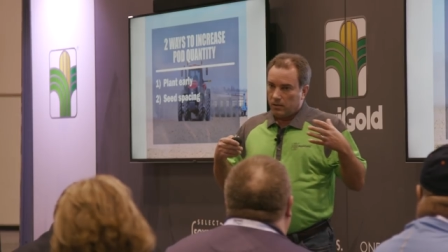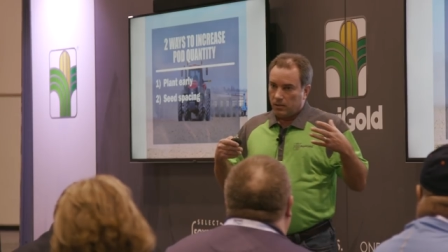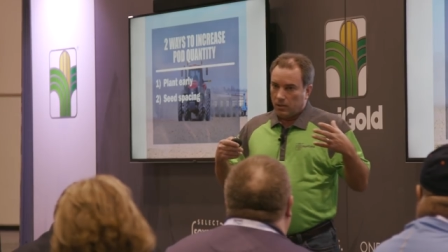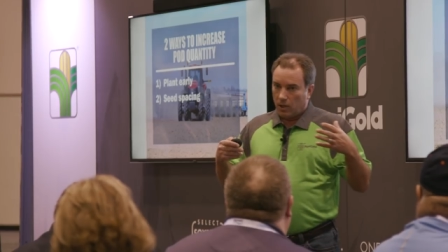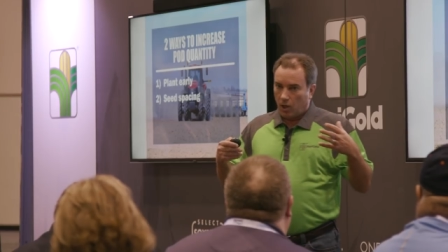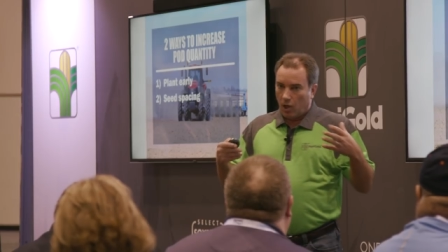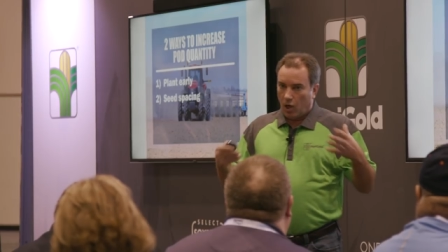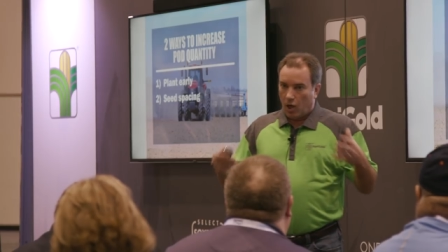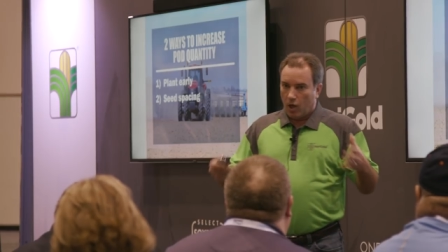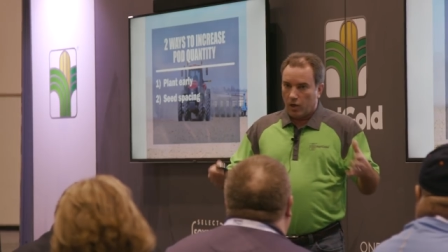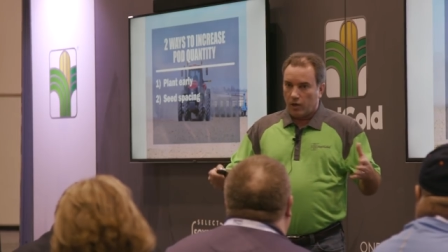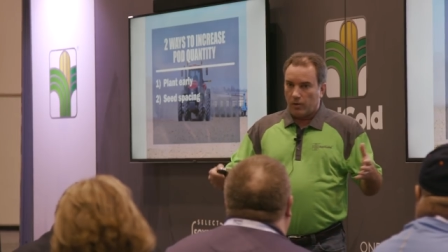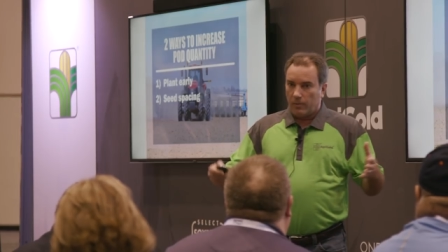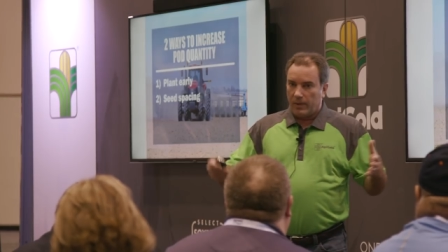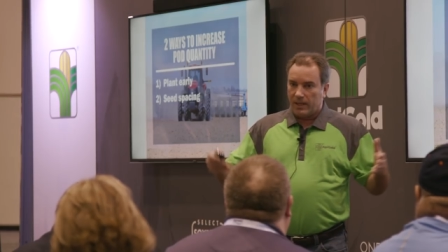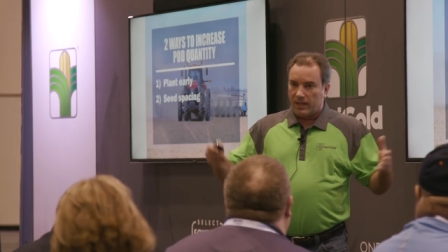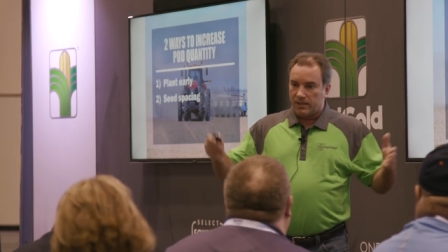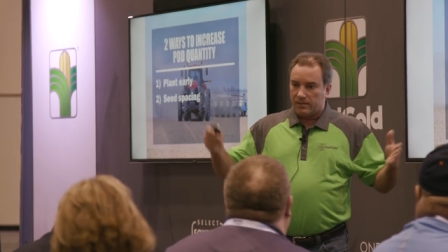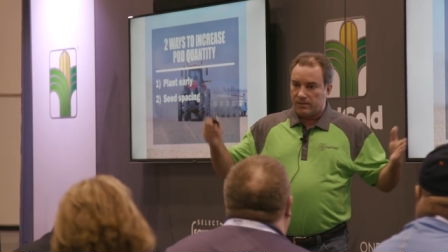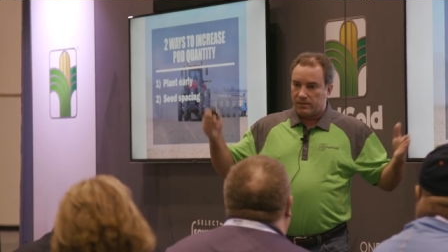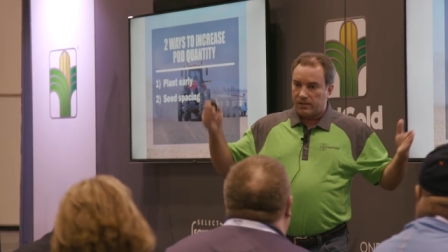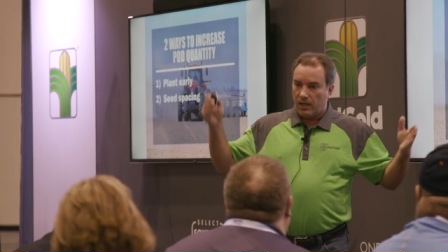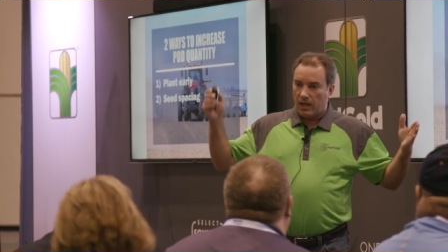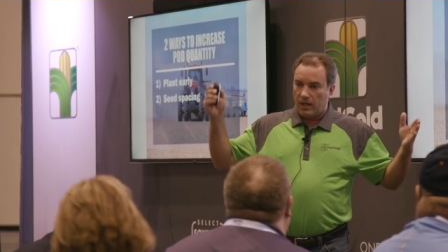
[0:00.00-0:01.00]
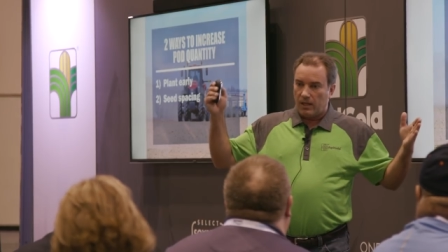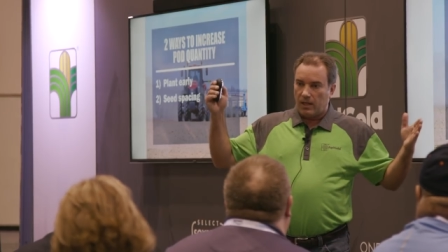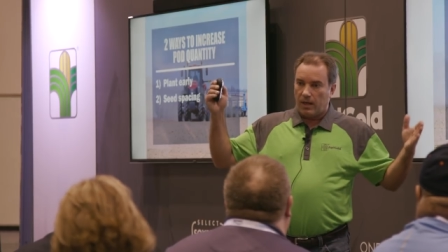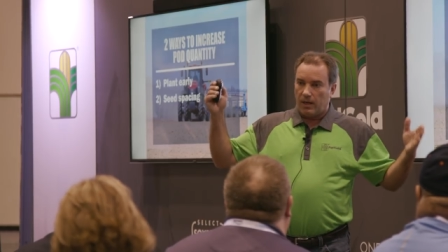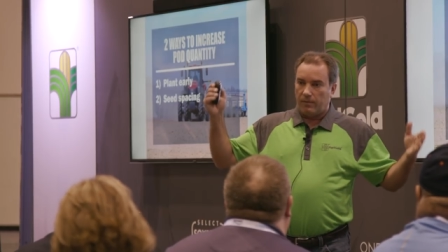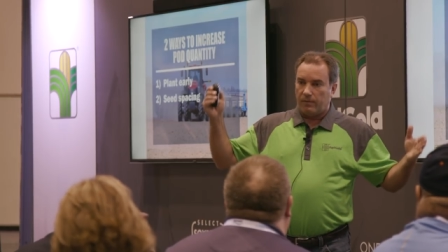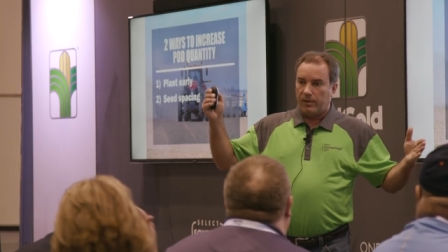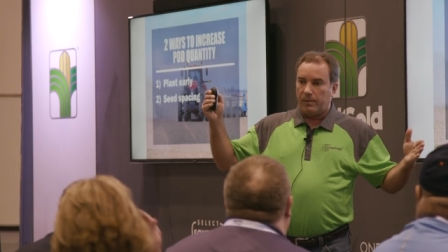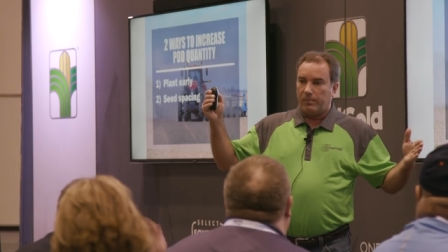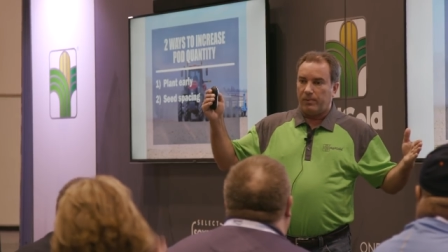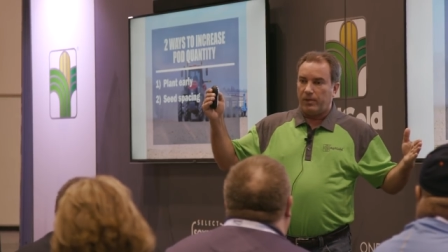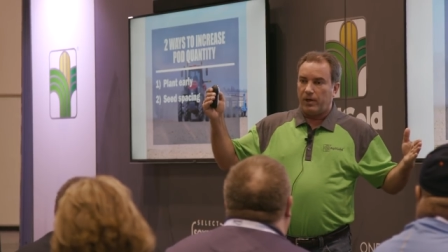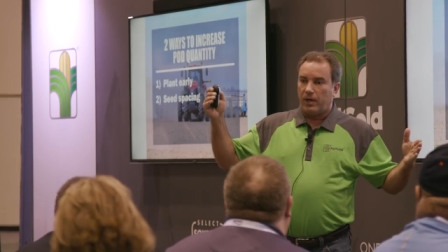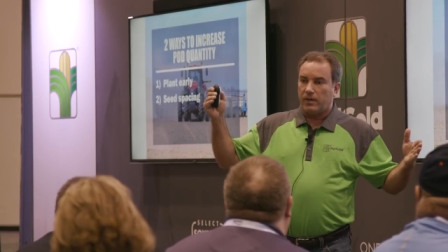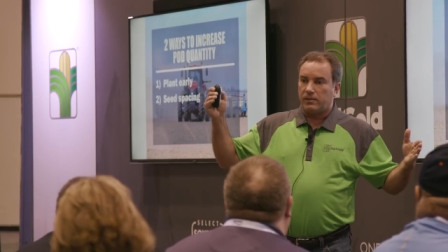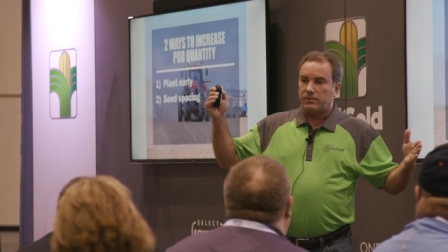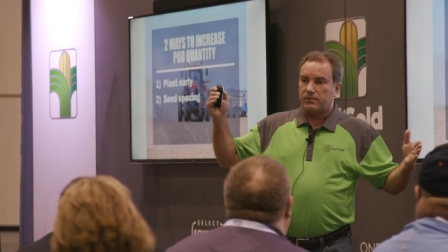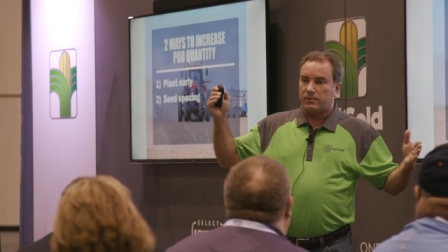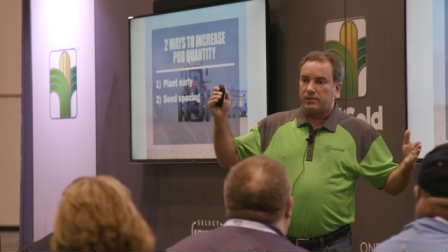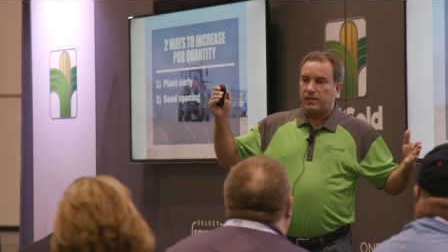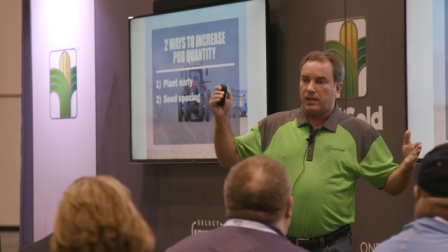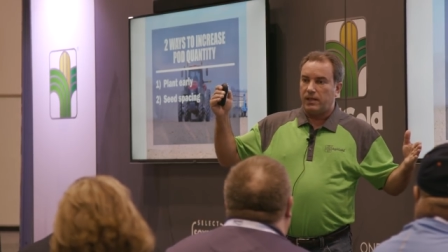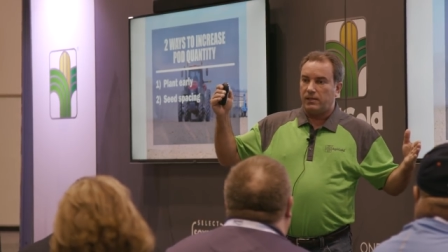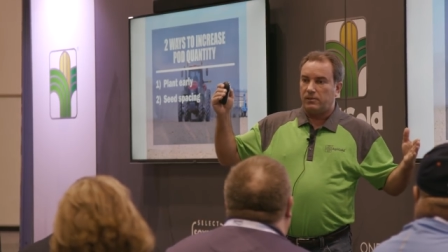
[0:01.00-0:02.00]
The longer we can stay in that
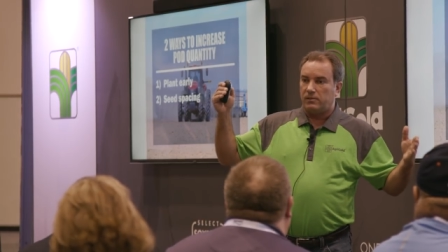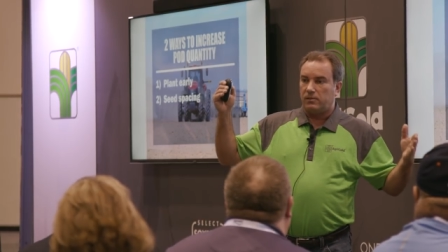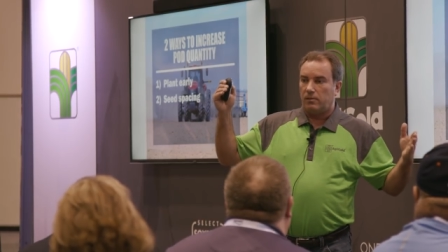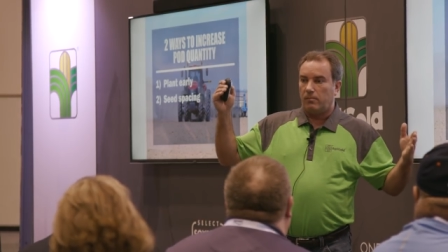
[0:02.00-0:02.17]
reproductive stage,